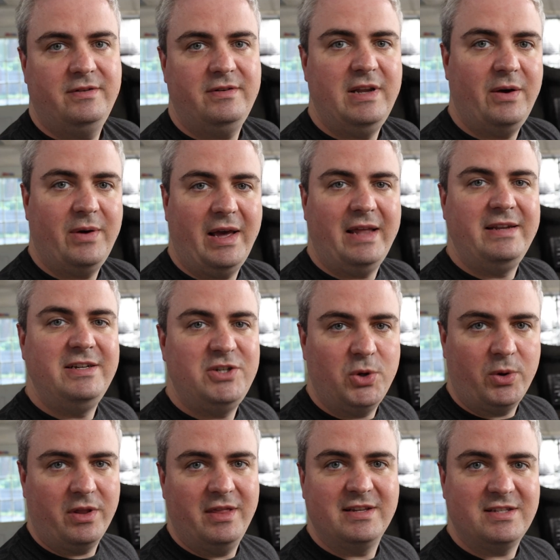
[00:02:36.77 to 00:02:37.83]
Now, any
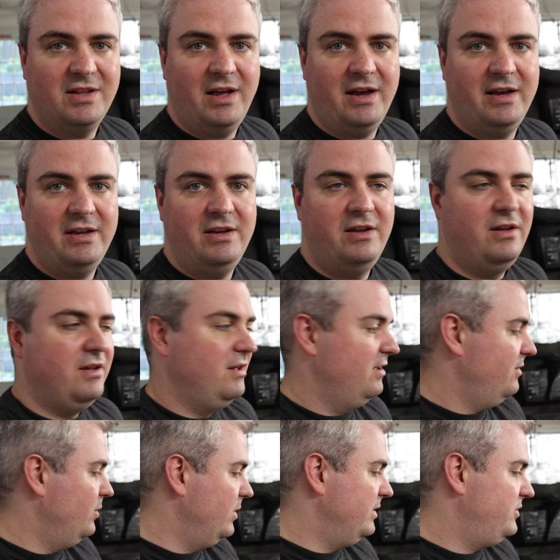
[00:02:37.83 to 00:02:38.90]
short in this line
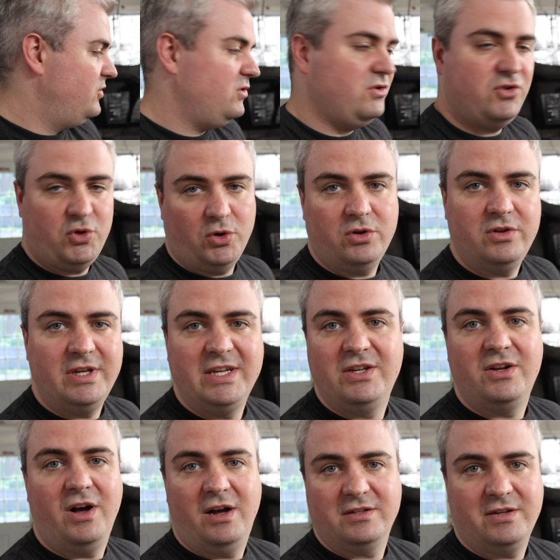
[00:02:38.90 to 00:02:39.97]
would surely
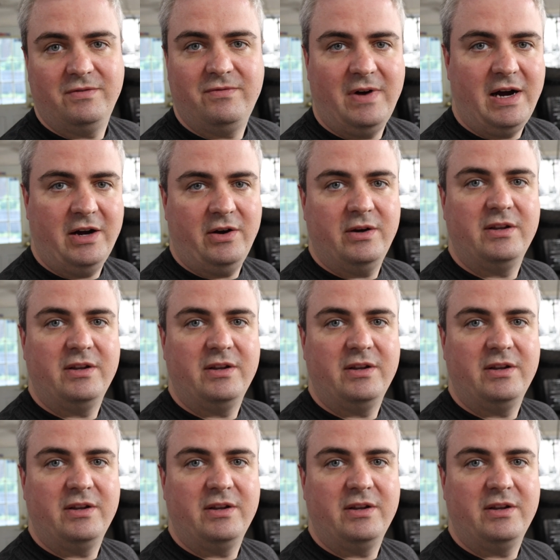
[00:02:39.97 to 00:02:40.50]
cause a fire.